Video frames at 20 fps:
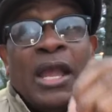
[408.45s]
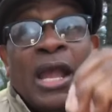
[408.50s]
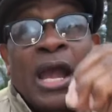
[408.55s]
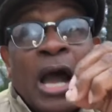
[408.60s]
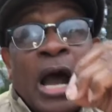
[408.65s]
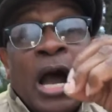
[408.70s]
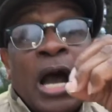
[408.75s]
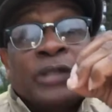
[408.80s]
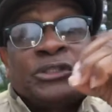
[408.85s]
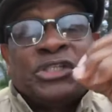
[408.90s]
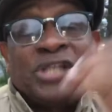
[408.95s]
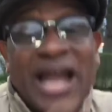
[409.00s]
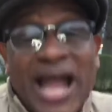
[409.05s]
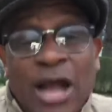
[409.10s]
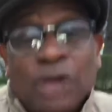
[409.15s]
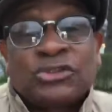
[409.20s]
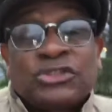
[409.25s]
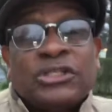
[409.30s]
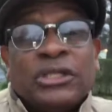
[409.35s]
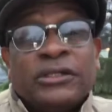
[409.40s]

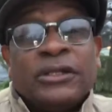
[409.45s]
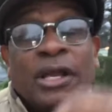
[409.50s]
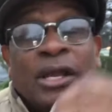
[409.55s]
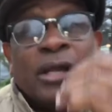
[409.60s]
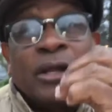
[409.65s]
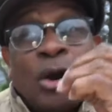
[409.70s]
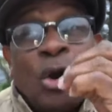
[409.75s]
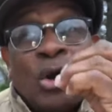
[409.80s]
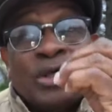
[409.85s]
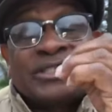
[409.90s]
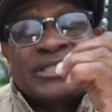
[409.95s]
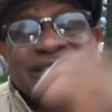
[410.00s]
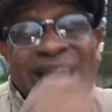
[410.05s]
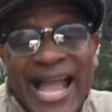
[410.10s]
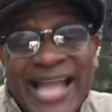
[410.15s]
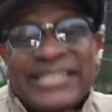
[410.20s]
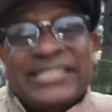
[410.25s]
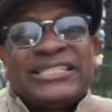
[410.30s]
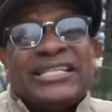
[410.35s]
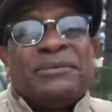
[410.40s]
Charleston or
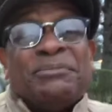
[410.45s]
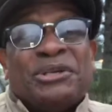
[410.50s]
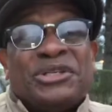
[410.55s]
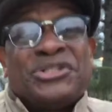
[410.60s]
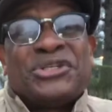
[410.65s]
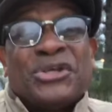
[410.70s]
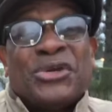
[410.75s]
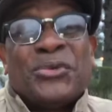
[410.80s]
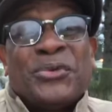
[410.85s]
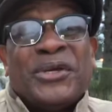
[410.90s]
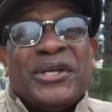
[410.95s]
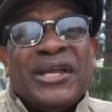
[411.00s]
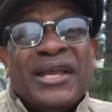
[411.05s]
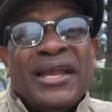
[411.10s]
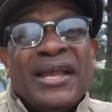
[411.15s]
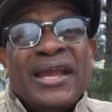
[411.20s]
Sykeston, Missouri.